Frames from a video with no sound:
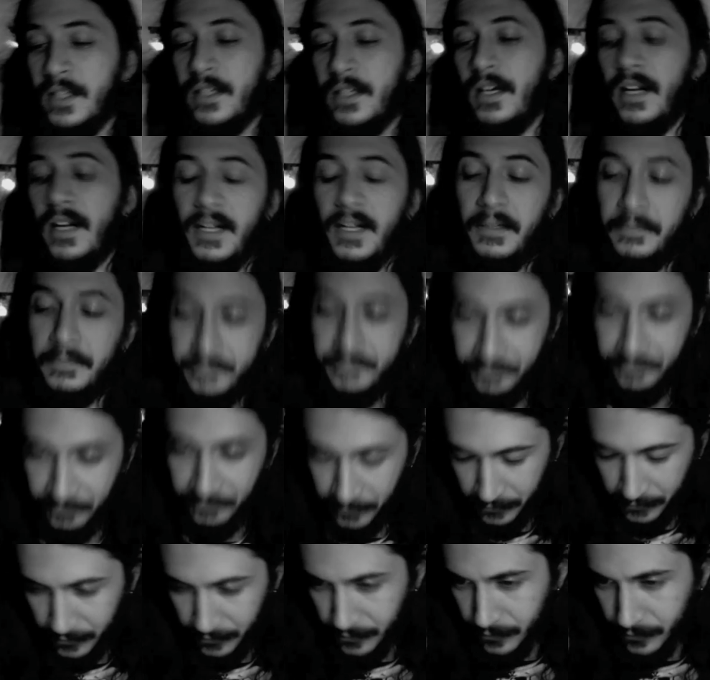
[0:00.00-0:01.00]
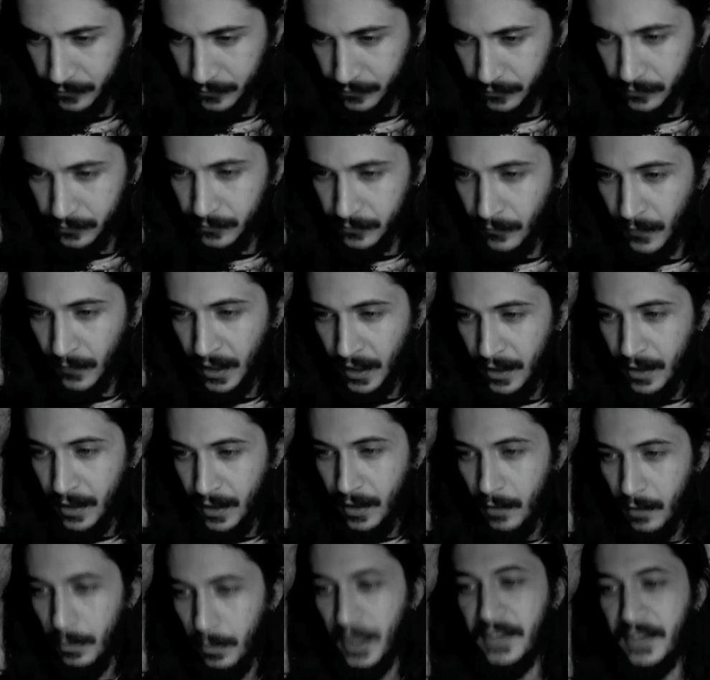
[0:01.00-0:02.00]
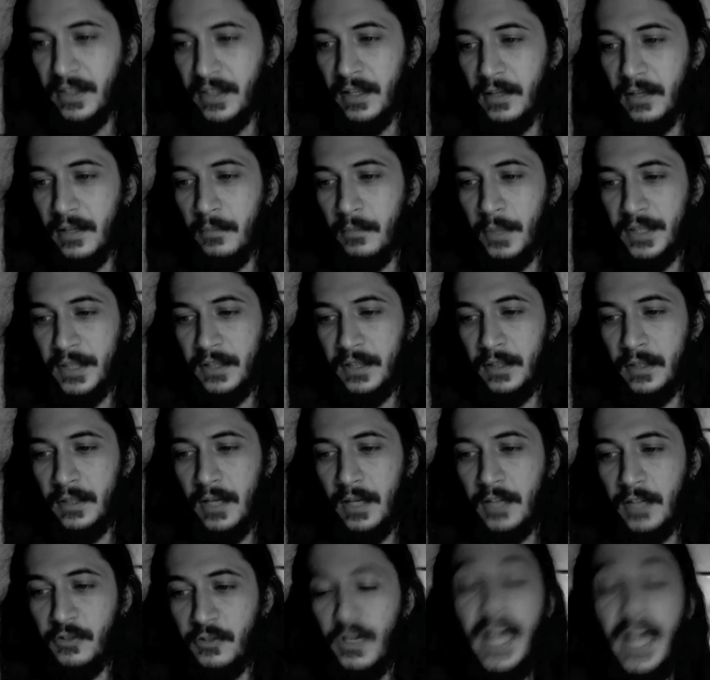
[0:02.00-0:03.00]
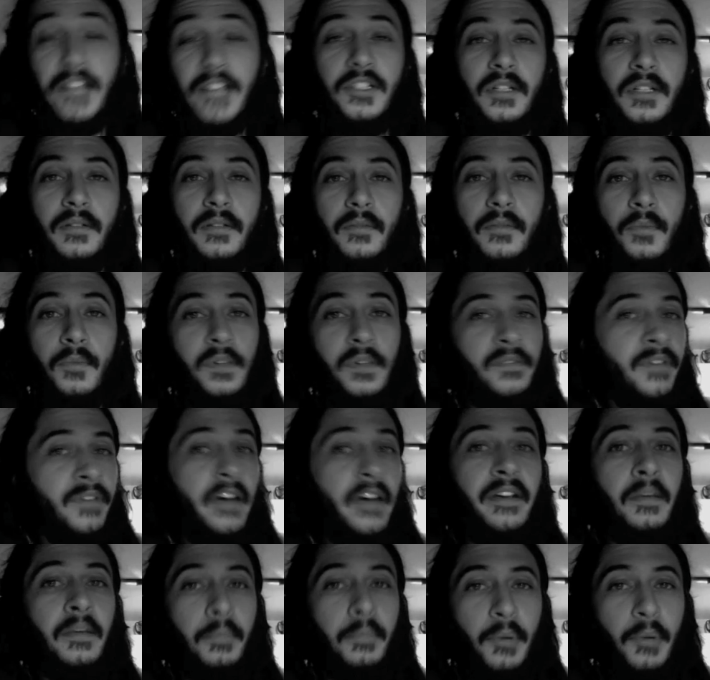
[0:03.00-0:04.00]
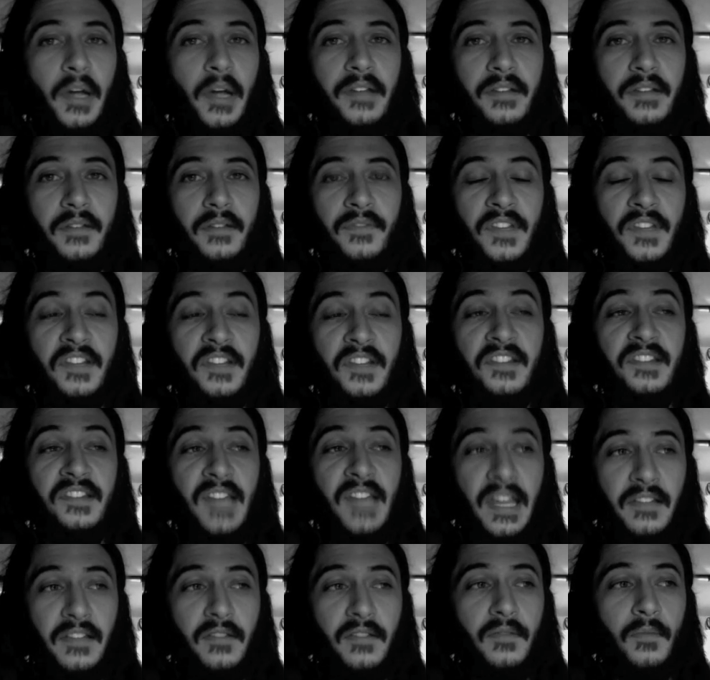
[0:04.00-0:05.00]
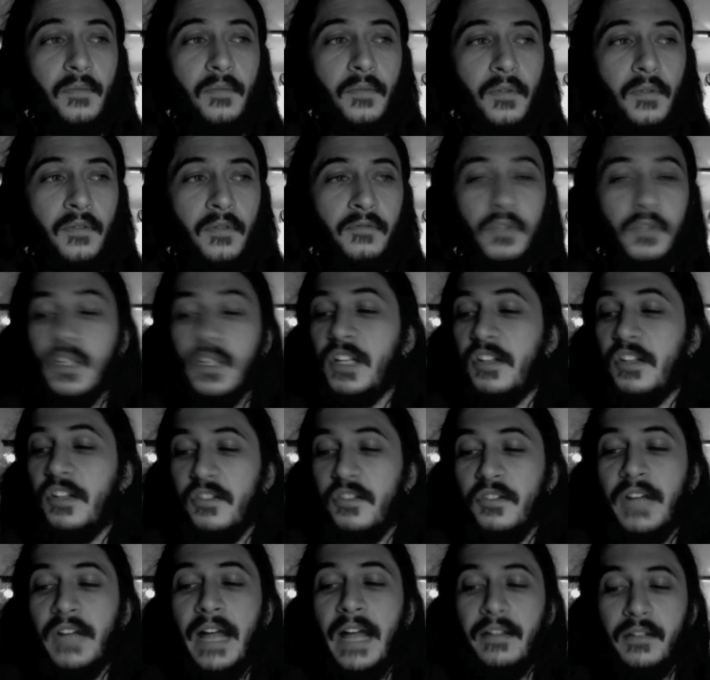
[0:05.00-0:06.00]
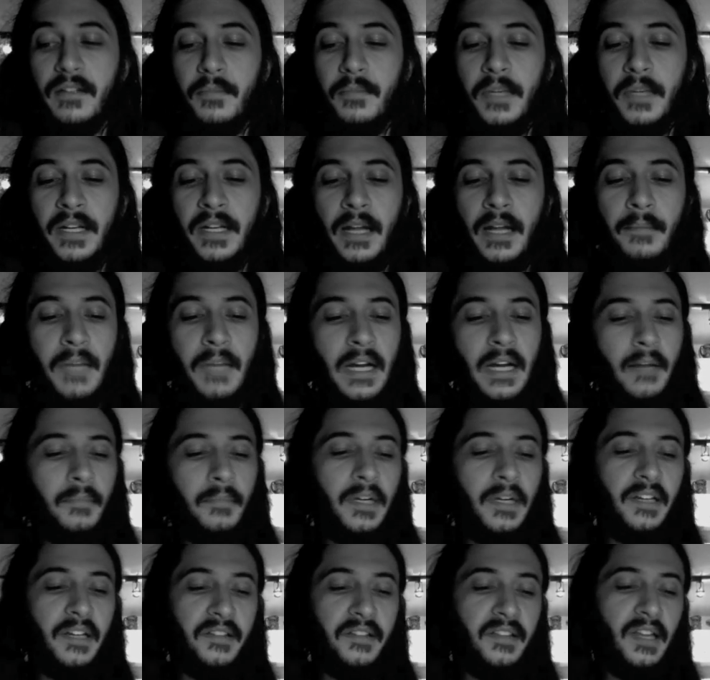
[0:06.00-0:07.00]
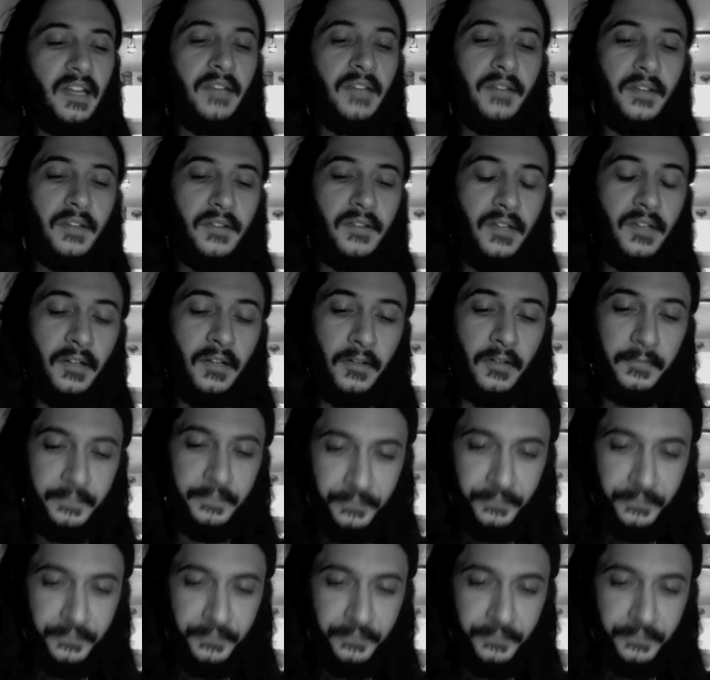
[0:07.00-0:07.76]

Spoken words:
But the attraction was very impressive. The sets really stood out to me, and I'm going to say this here.